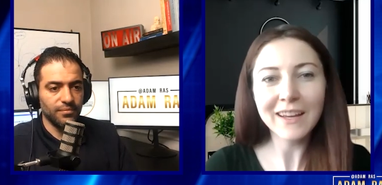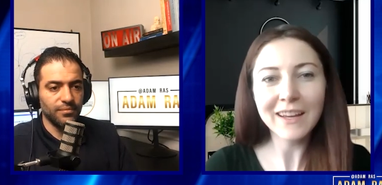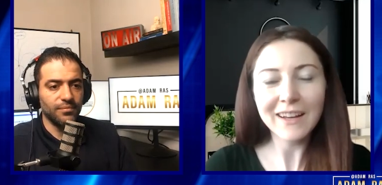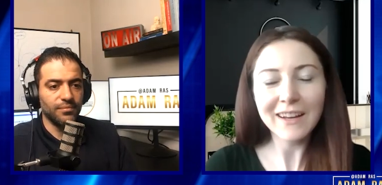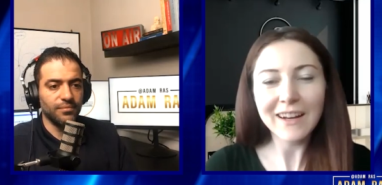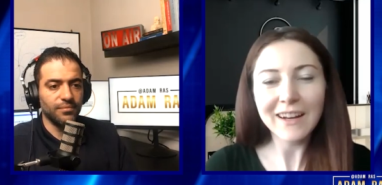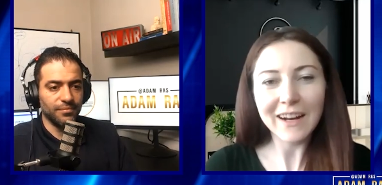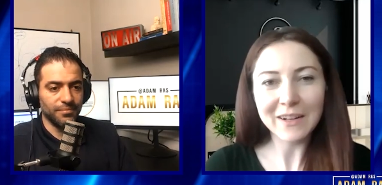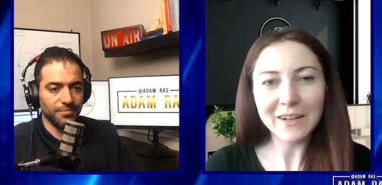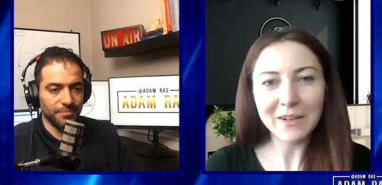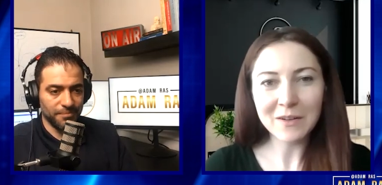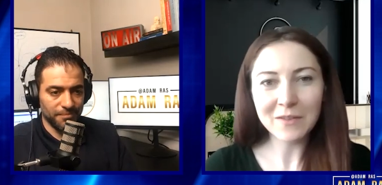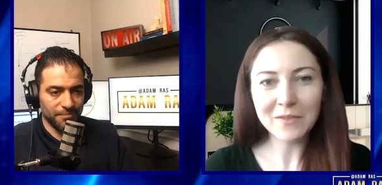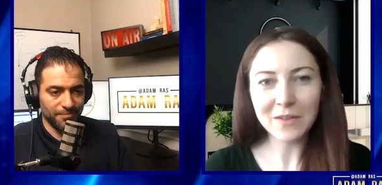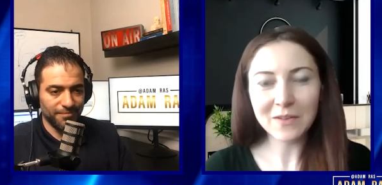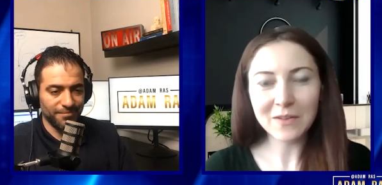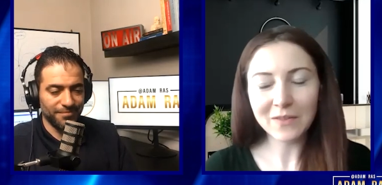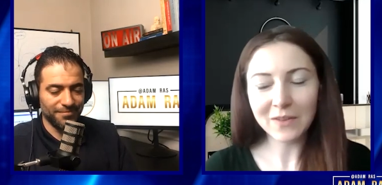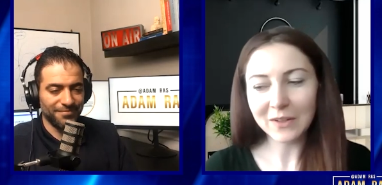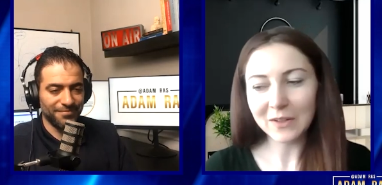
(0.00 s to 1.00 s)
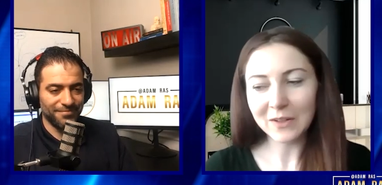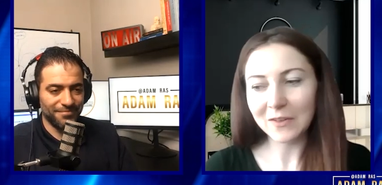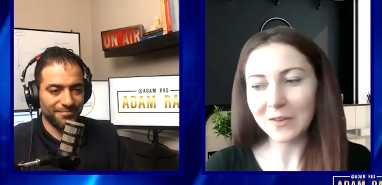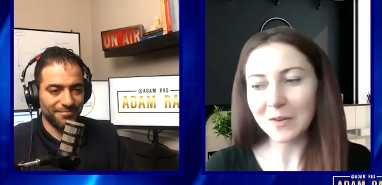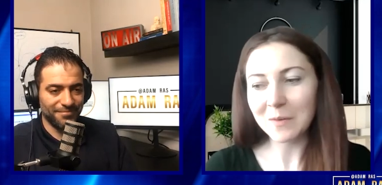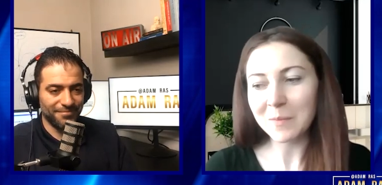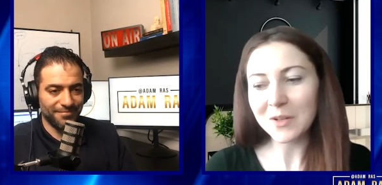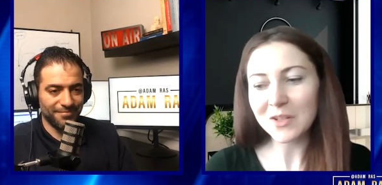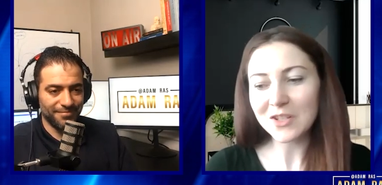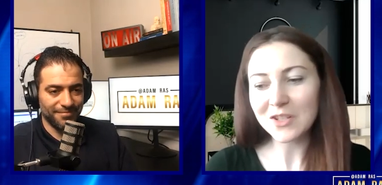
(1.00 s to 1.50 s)
Speaker 1: Hmm. I don't know if you've heard of
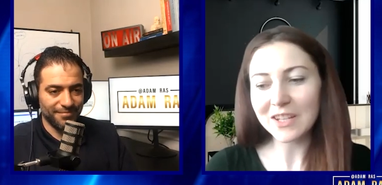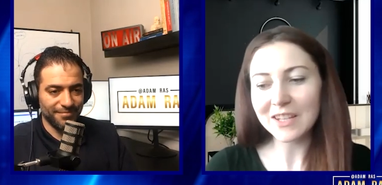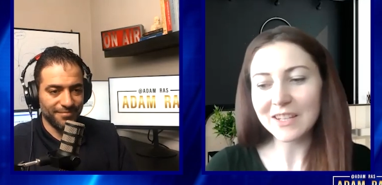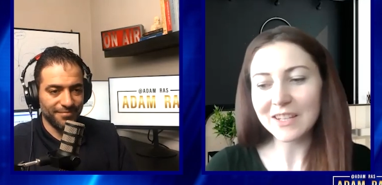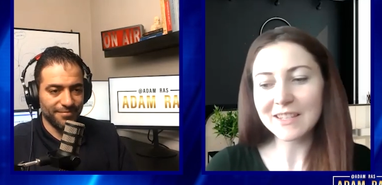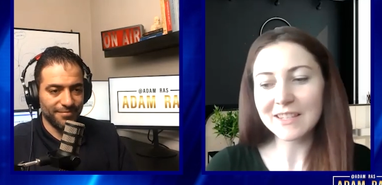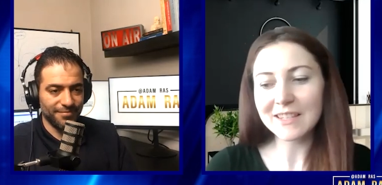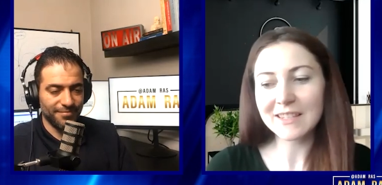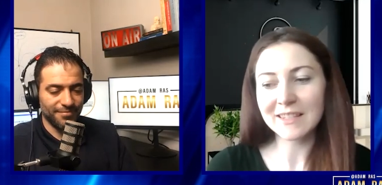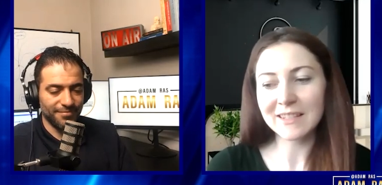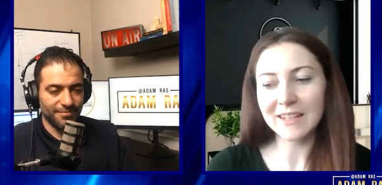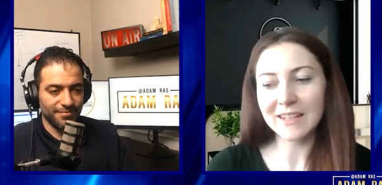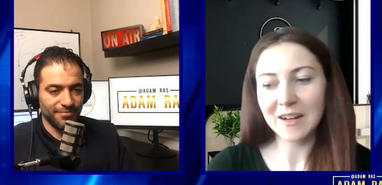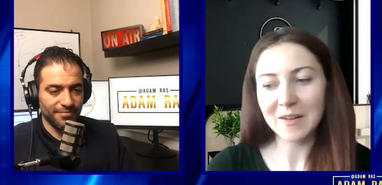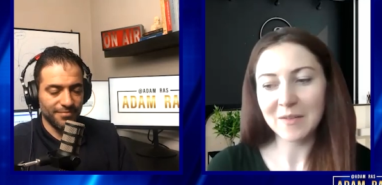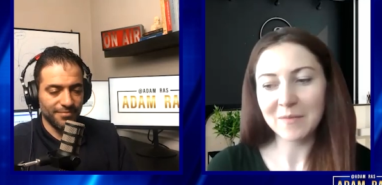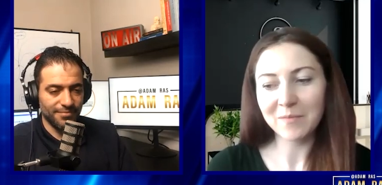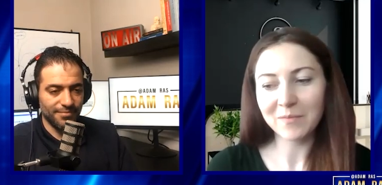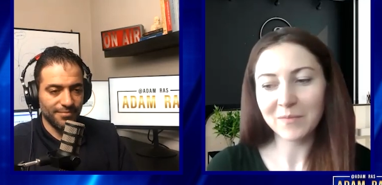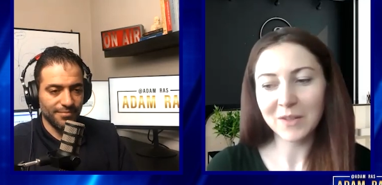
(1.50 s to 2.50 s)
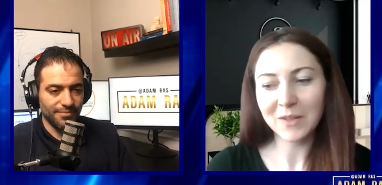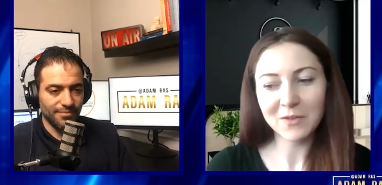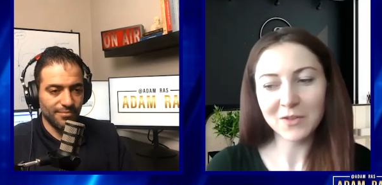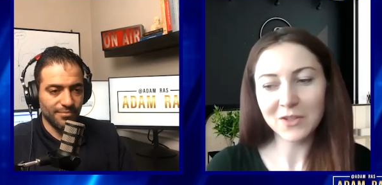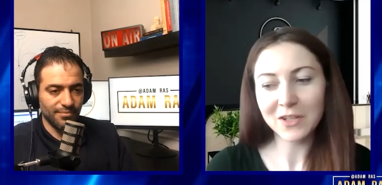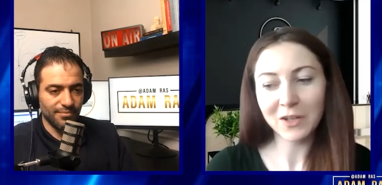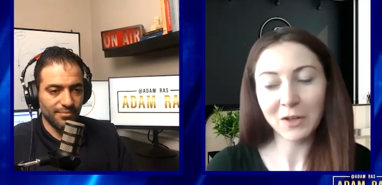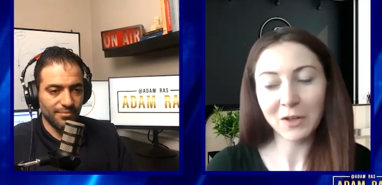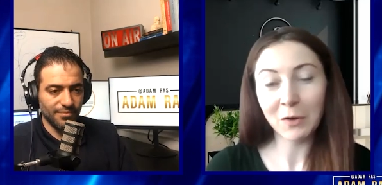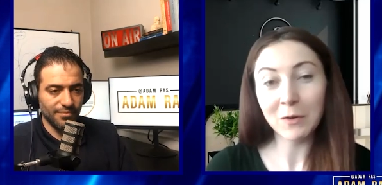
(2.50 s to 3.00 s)
her, but she's, um, you know,
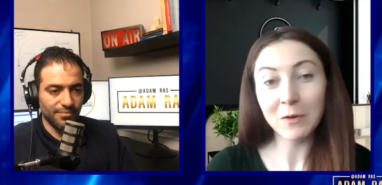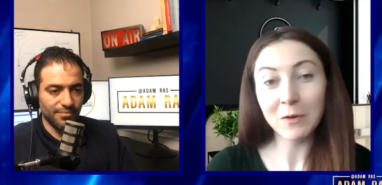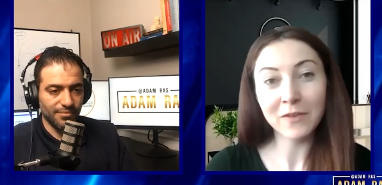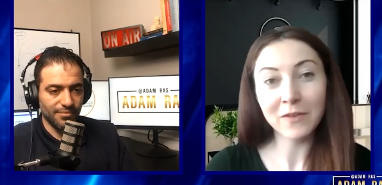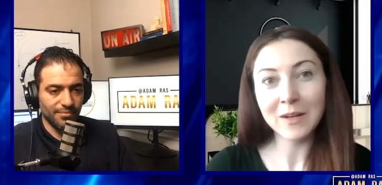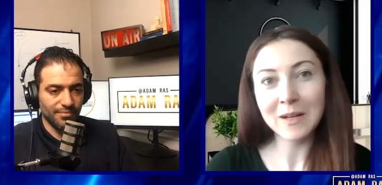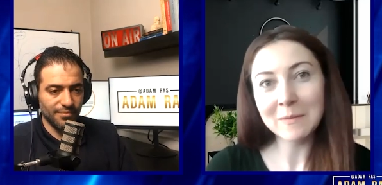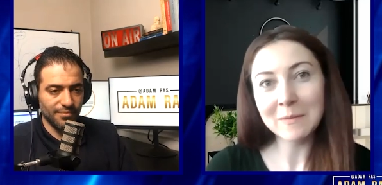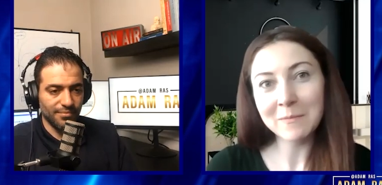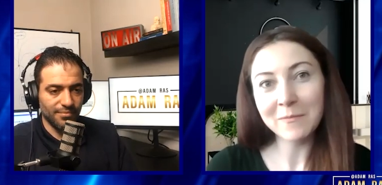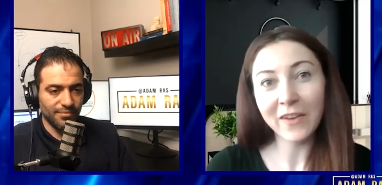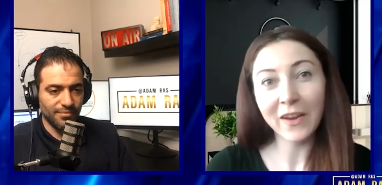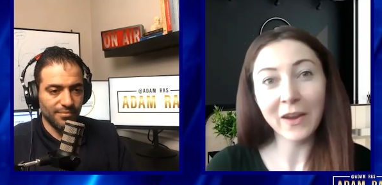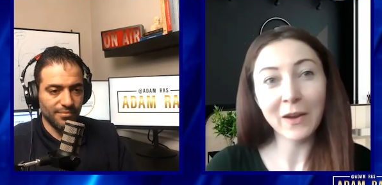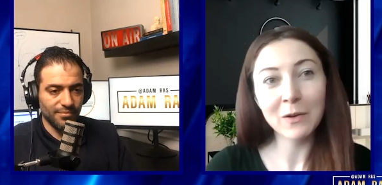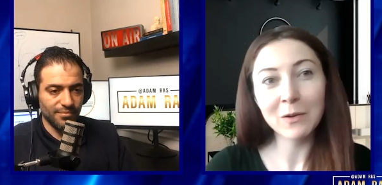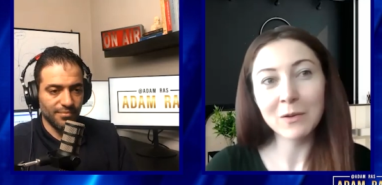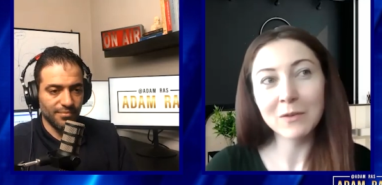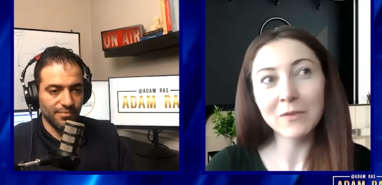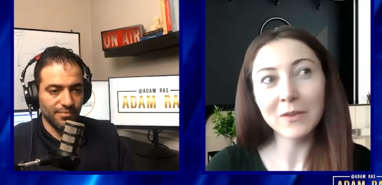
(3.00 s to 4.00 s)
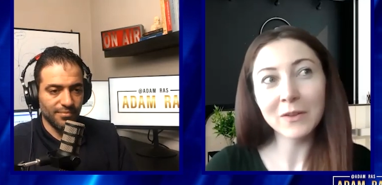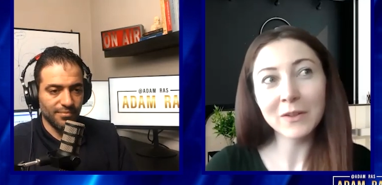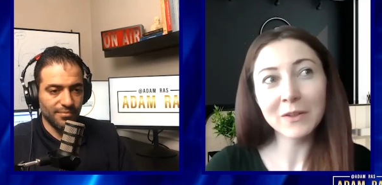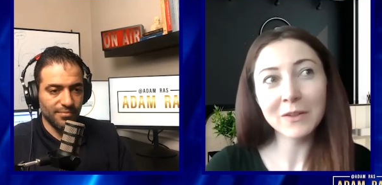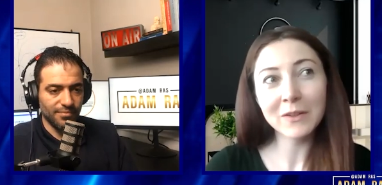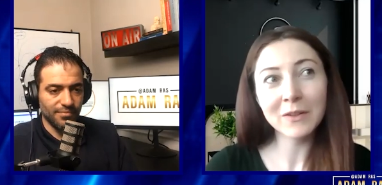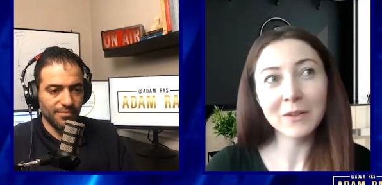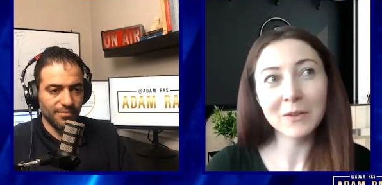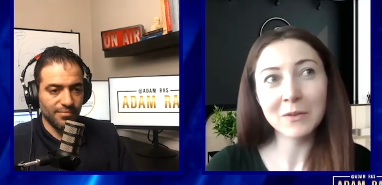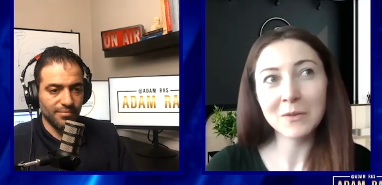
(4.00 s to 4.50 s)
just a girl from
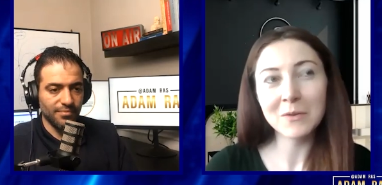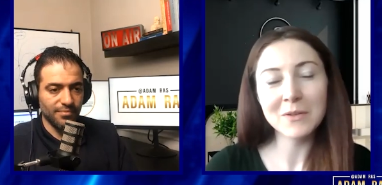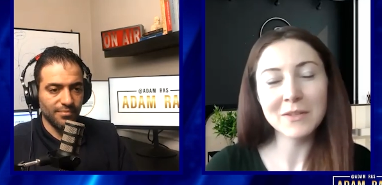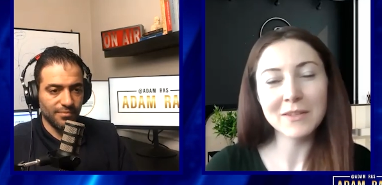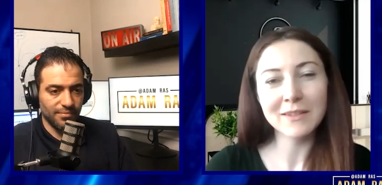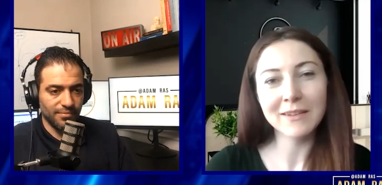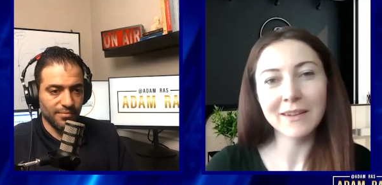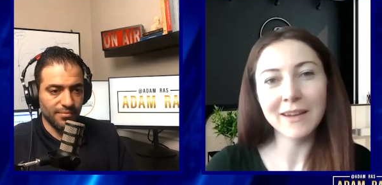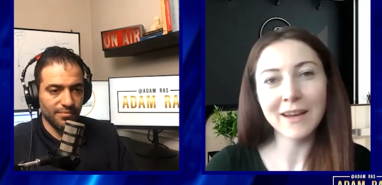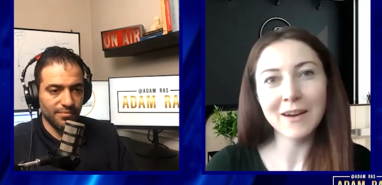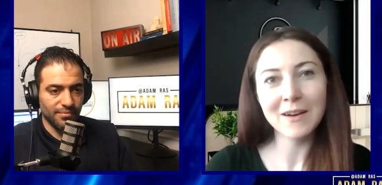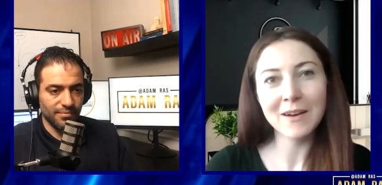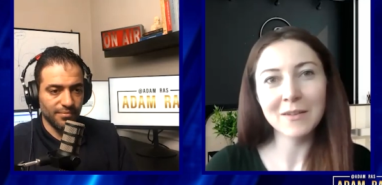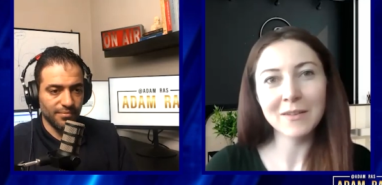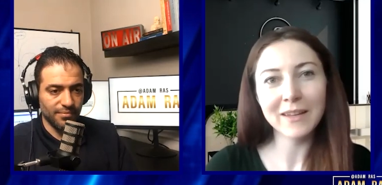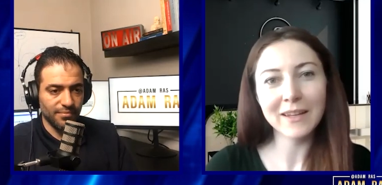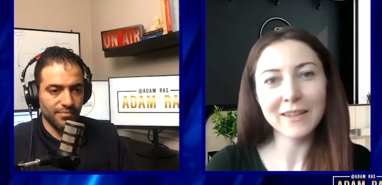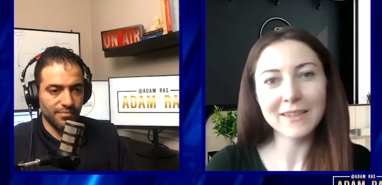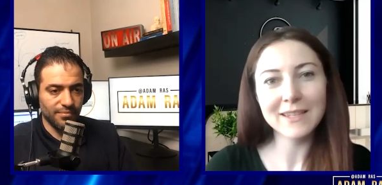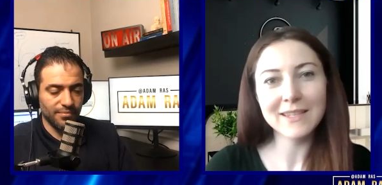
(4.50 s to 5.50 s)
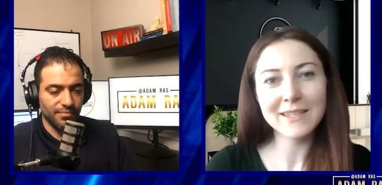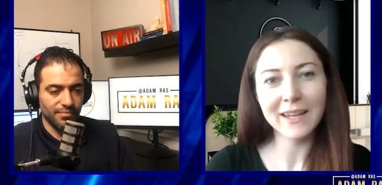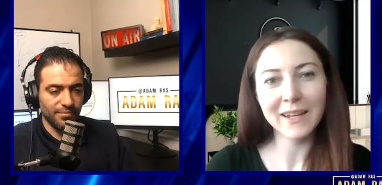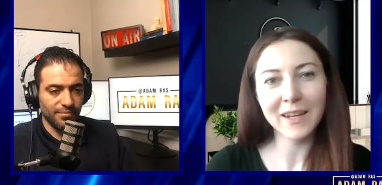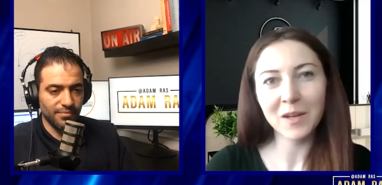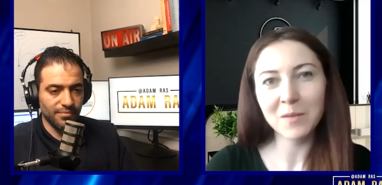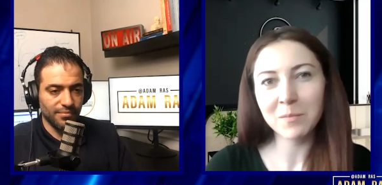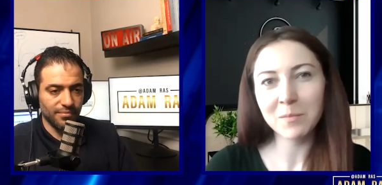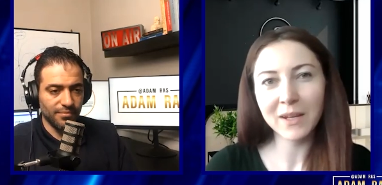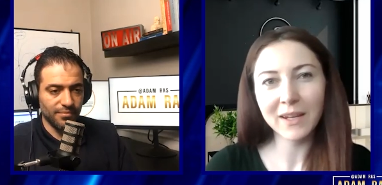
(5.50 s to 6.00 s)
Vancouver who's mm. now like the
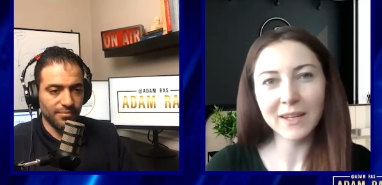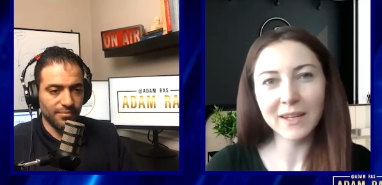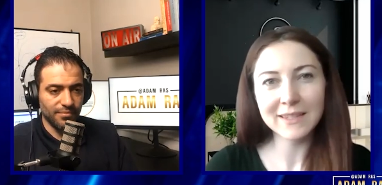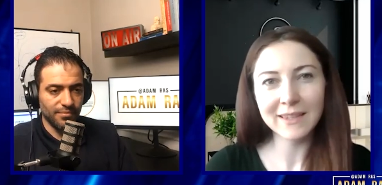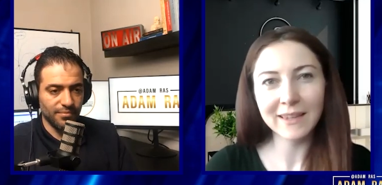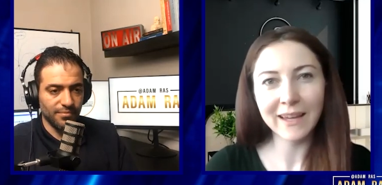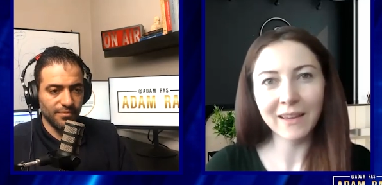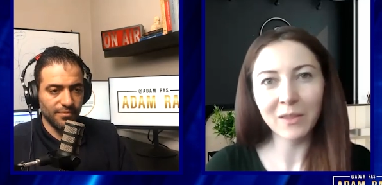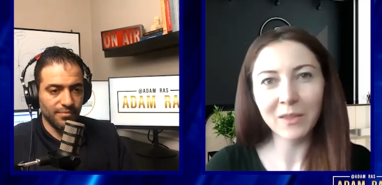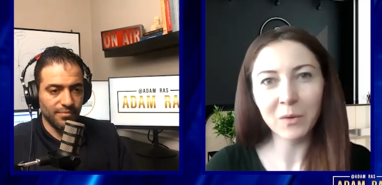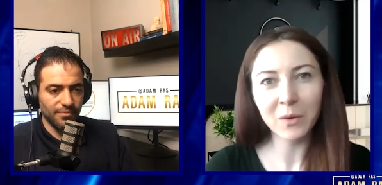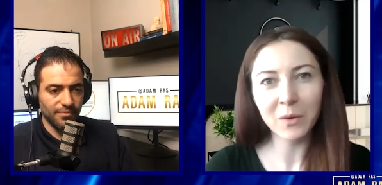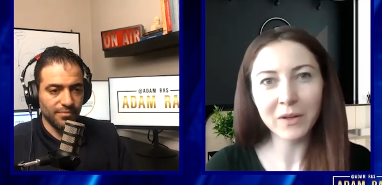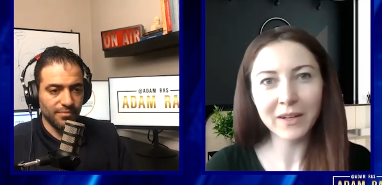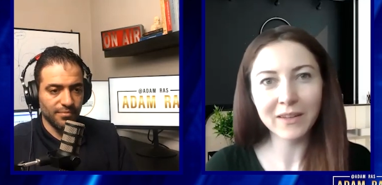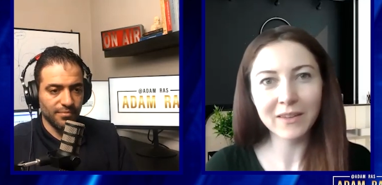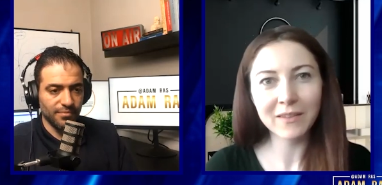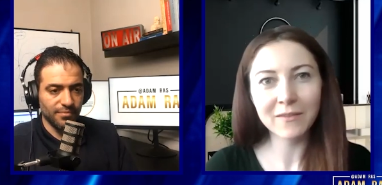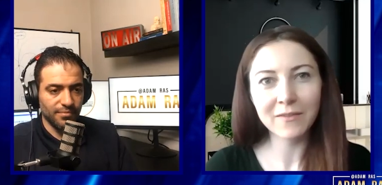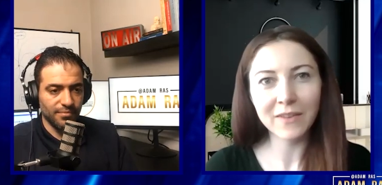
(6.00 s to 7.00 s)
second biggest landlord in